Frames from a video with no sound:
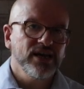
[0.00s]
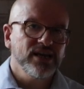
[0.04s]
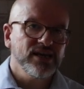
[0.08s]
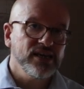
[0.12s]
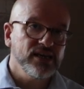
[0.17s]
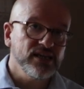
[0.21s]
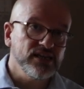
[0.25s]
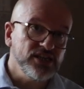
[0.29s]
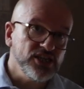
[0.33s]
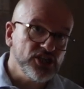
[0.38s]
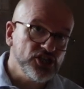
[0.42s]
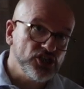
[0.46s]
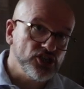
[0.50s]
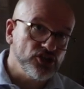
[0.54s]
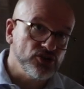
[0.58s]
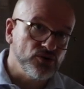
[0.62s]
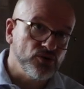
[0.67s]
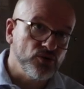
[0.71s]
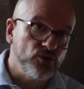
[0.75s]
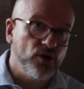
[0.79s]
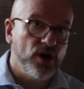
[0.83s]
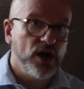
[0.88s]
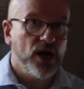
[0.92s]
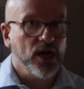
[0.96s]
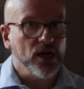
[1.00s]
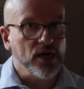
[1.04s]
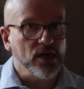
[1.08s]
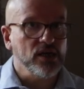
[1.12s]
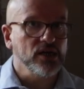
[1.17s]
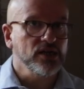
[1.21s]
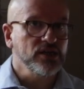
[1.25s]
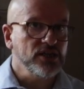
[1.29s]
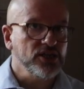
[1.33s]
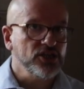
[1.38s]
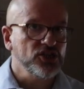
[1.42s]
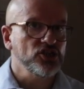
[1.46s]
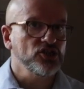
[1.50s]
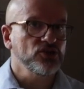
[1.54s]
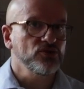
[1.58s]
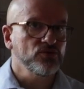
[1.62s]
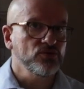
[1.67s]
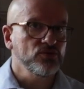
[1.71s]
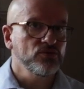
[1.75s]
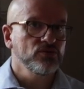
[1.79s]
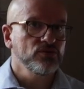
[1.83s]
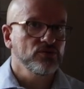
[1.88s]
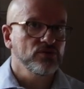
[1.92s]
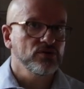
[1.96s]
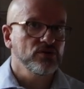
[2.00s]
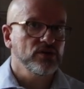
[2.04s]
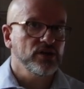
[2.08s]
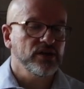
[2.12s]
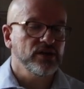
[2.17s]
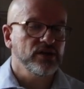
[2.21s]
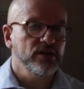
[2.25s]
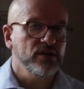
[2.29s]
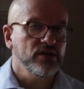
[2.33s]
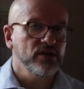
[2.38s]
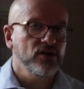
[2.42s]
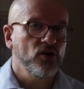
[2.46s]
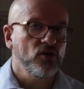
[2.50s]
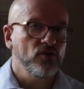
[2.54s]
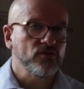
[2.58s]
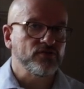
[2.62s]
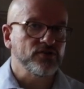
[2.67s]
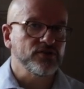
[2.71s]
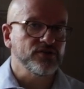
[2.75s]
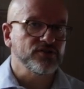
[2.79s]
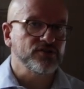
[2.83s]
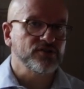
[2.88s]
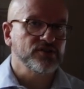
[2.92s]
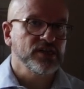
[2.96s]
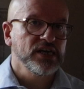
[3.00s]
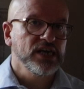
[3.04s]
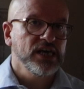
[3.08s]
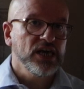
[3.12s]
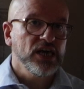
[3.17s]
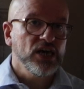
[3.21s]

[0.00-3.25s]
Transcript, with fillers: conditional unconditional uh, offers,